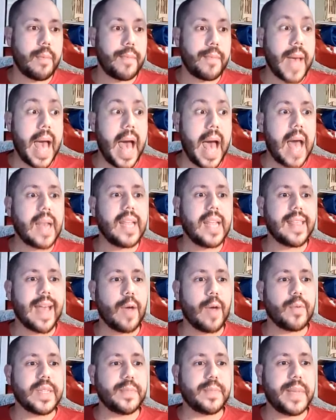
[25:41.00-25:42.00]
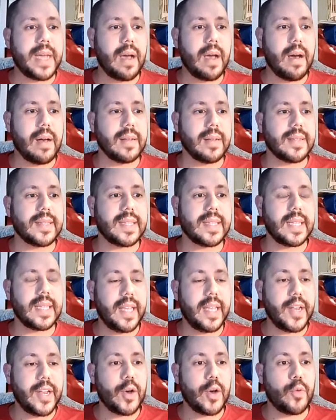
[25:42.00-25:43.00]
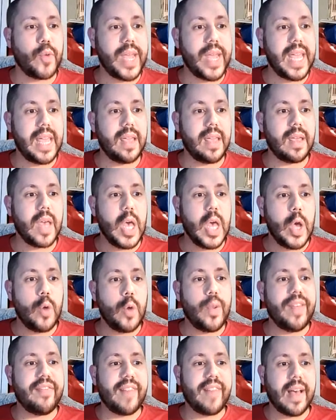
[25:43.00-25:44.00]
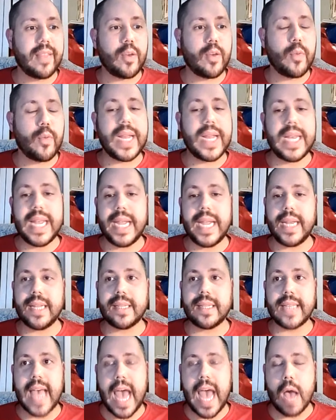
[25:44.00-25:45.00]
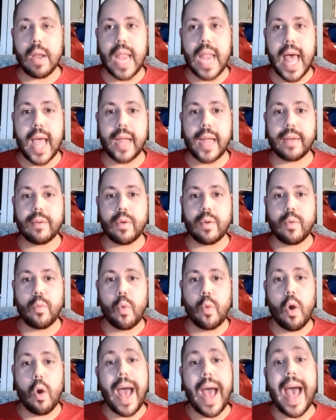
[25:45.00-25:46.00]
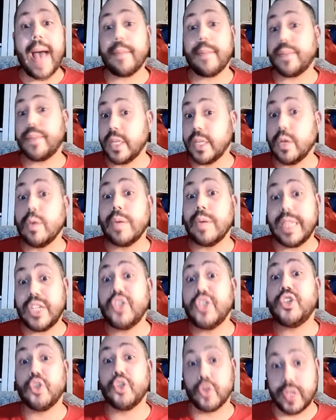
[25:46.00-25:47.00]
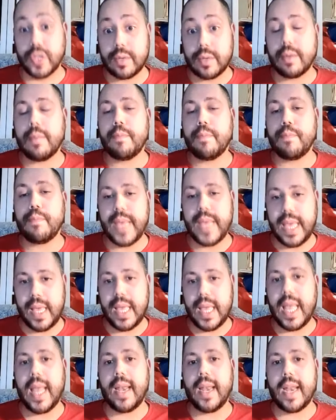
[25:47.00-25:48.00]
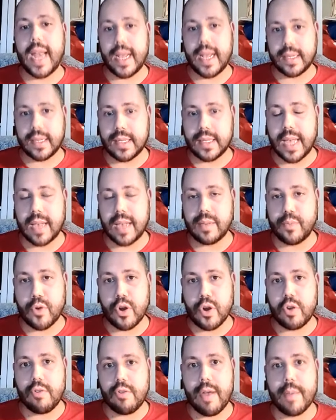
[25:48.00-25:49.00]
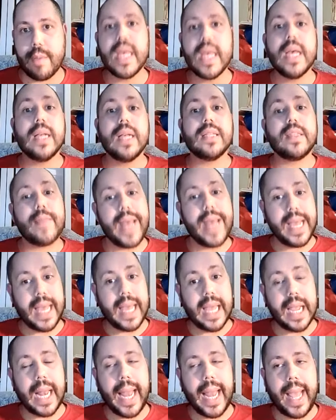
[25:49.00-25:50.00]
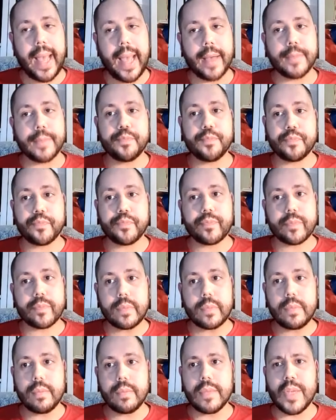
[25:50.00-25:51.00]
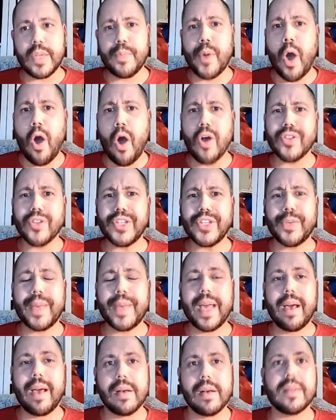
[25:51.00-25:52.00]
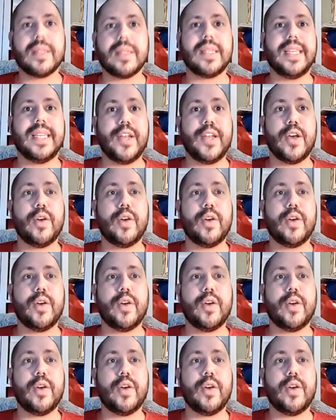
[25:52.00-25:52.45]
partly that was because, we felt that we needed to outline what absolutely shouldn't be in an exercise program to make it clear. But also because,